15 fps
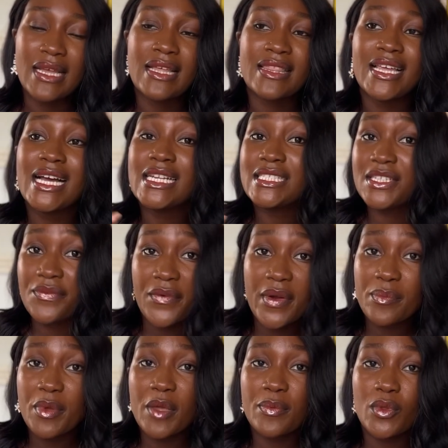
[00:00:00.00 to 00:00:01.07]
There are different
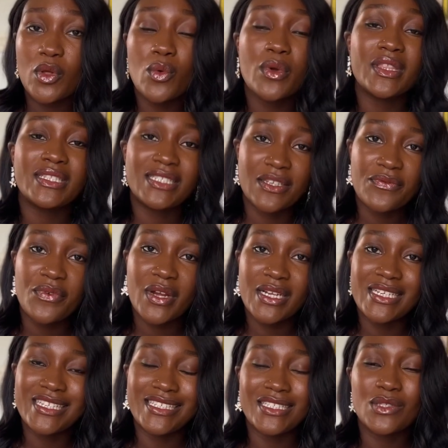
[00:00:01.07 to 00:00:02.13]
people with different
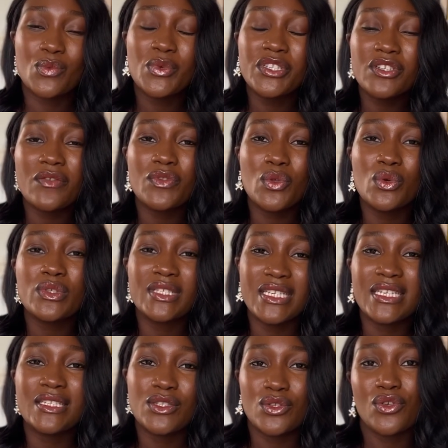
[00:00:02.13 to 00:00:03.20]
needs. Which of those
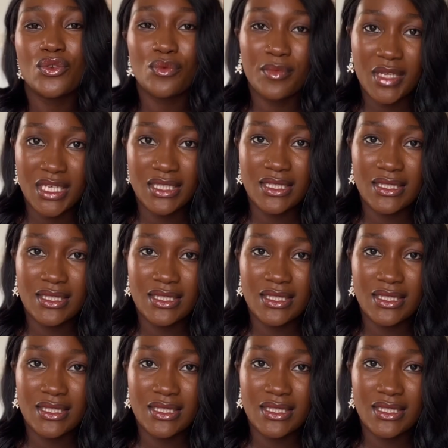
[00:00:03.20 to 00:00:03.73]
needs do you meet?